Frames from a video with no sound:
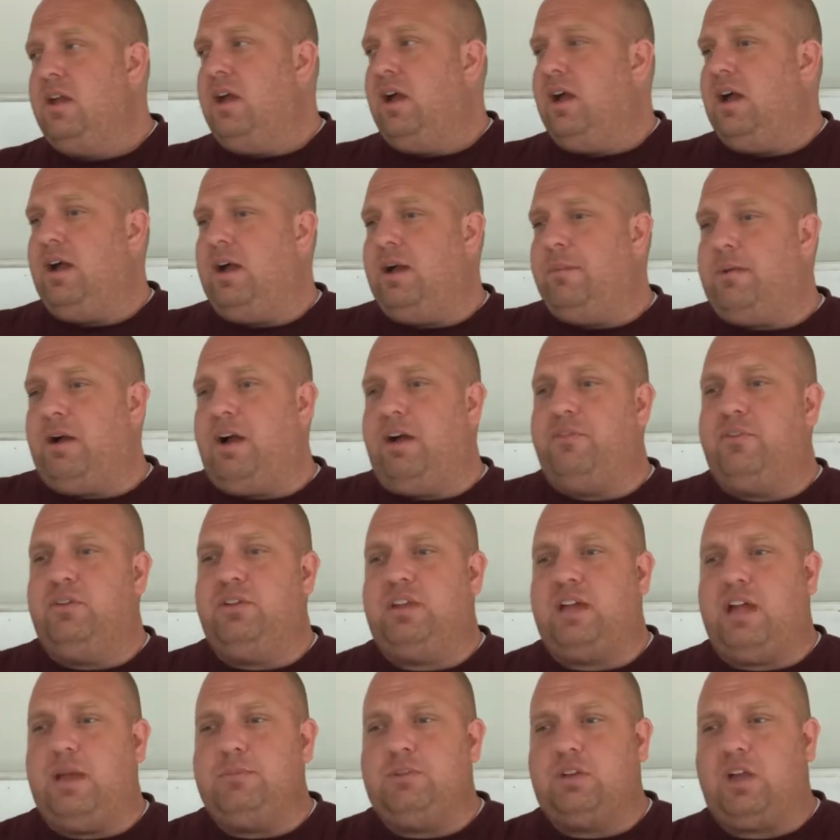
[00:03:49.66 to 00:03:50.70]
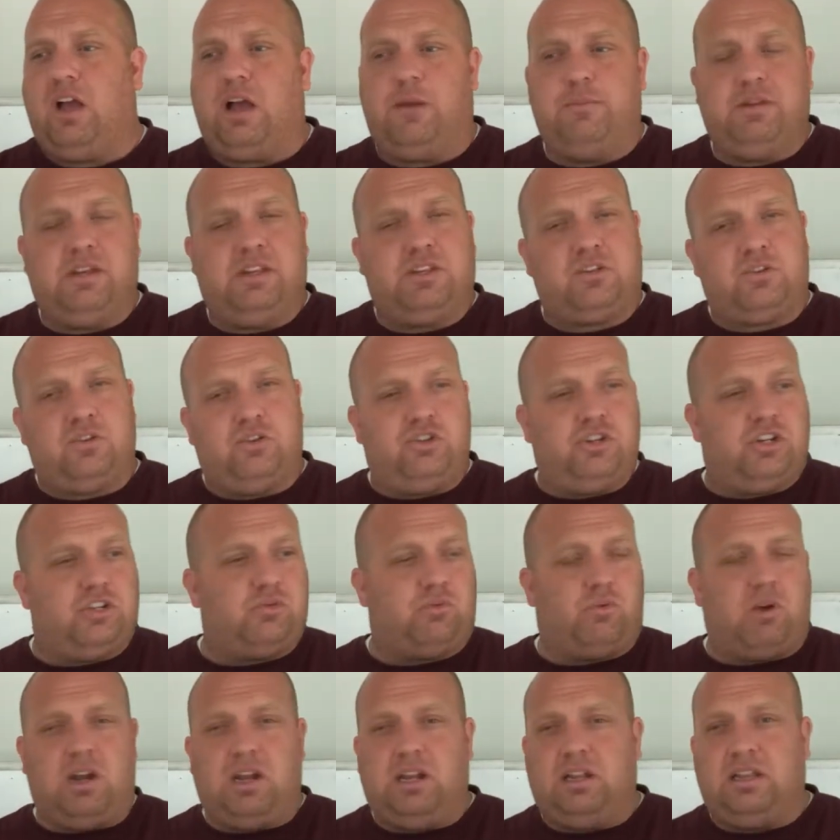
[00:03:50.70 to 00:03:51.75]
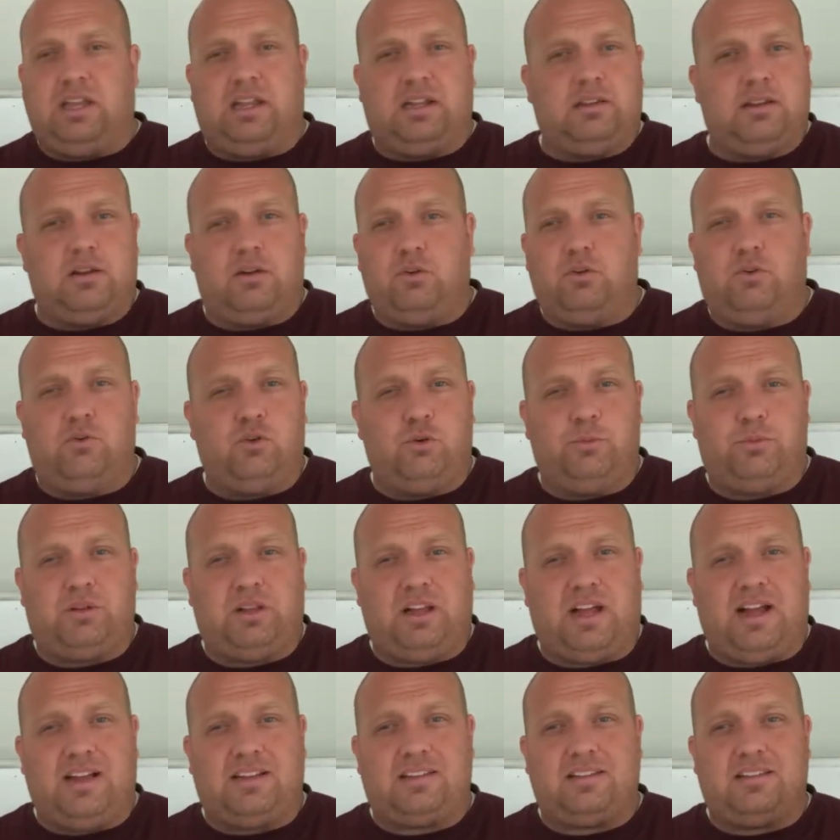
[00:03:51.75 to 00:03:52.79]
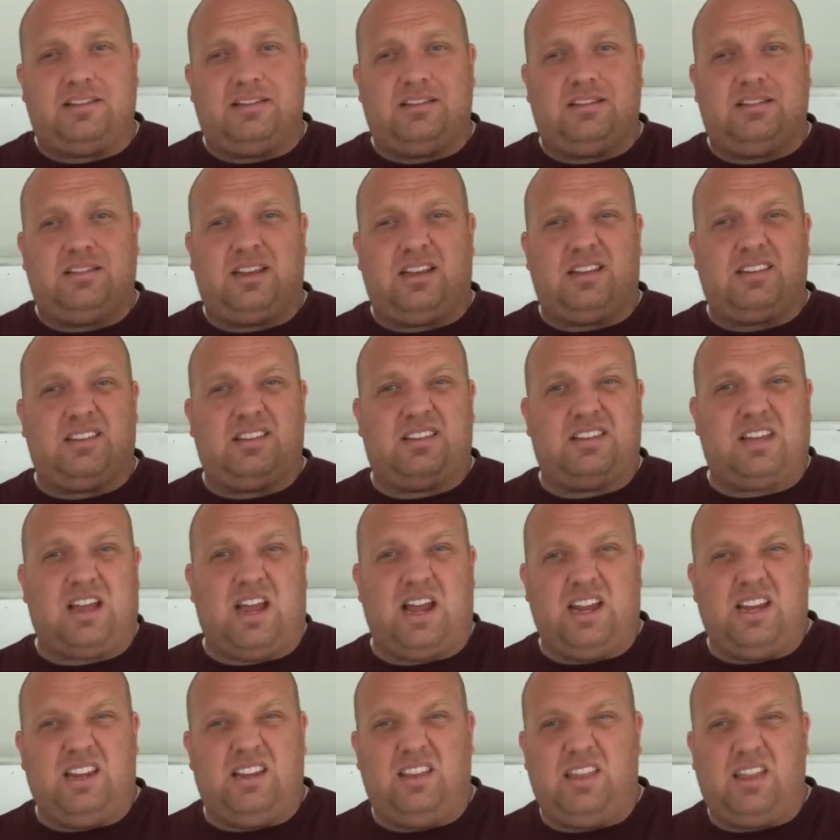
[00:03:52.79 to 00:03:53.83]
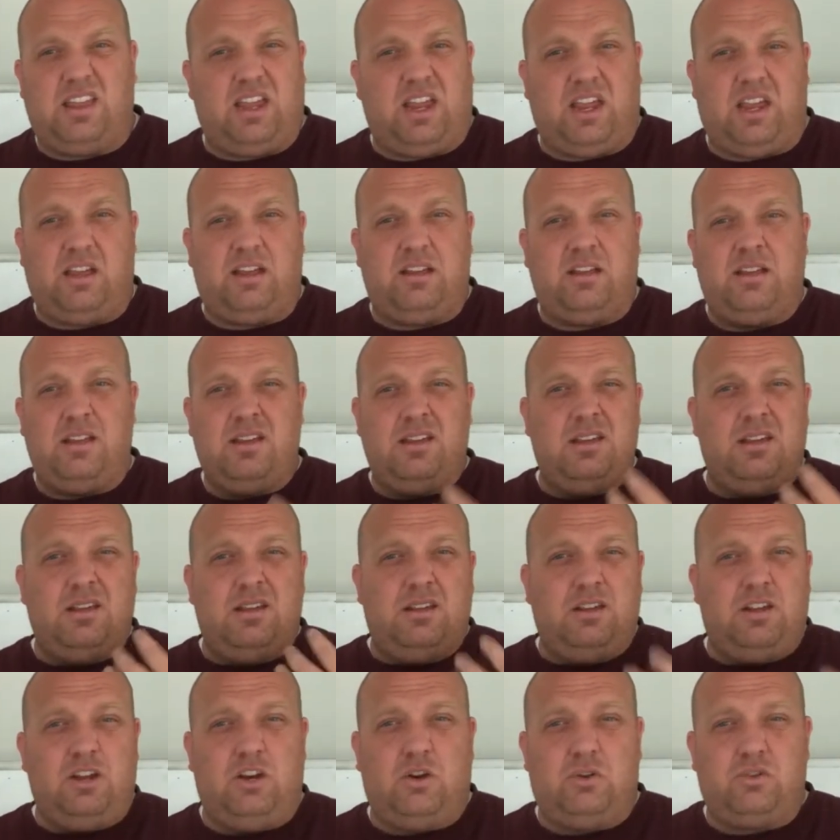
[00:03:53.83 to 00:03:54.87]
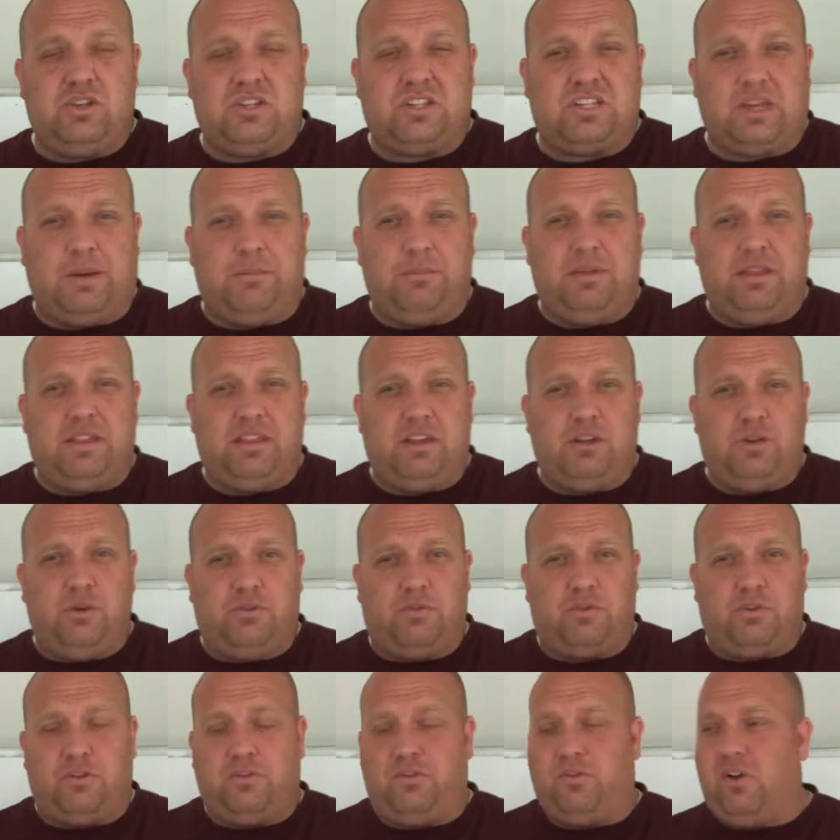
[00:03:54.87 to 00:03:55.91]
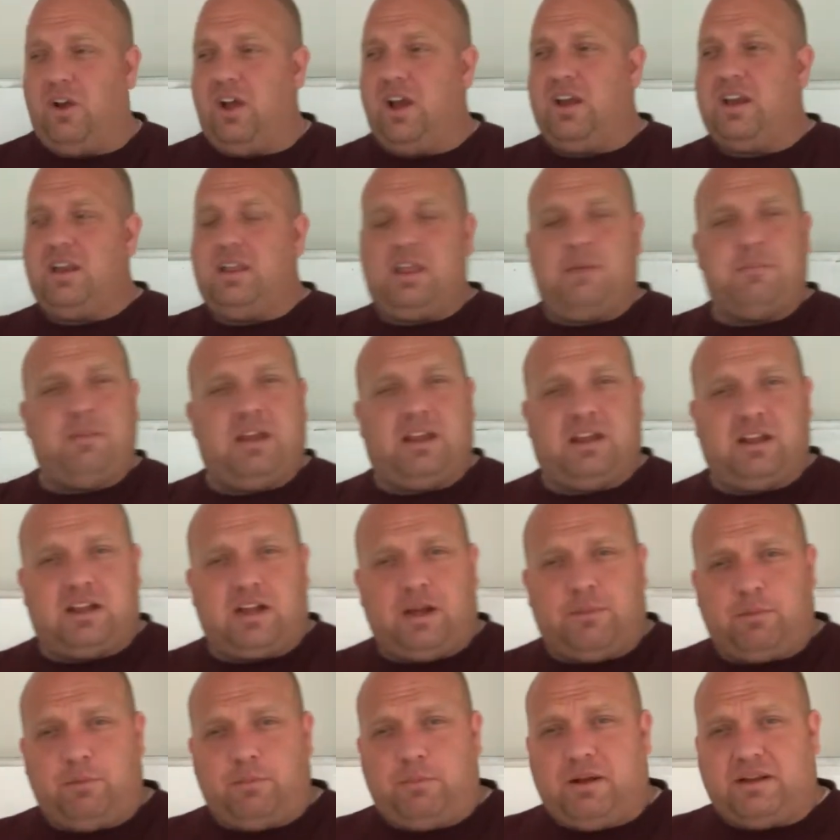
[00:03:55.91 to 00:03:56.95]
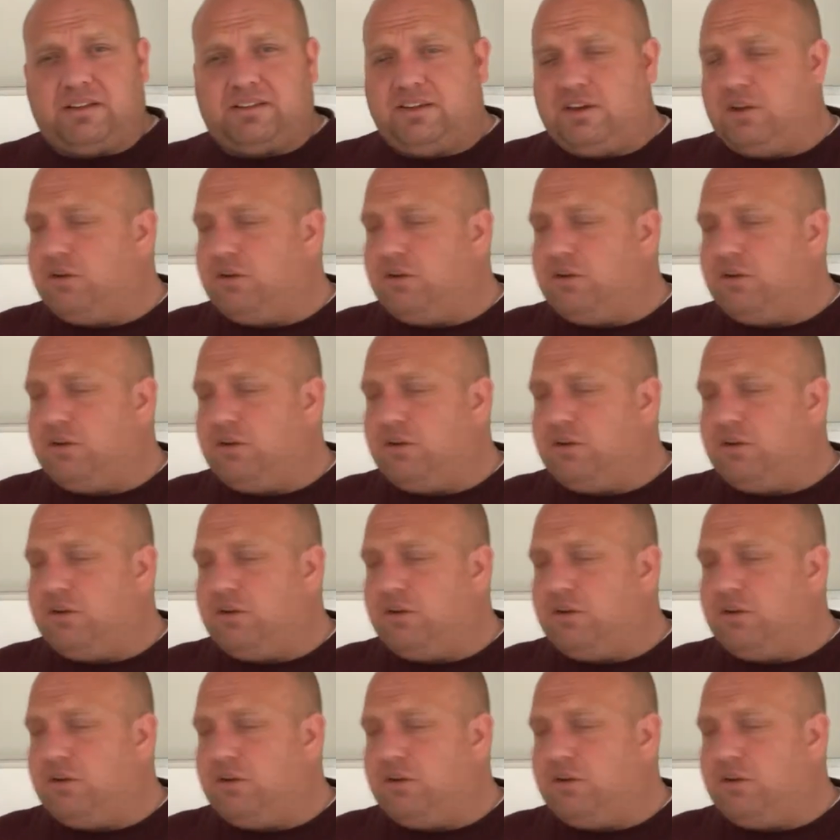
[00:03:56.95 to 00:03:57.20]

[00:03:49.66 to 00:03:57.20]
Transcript: Oftentimes hobbyists are just running like little group classes as a side thing, just something that they do for fun, and they make a couple bucks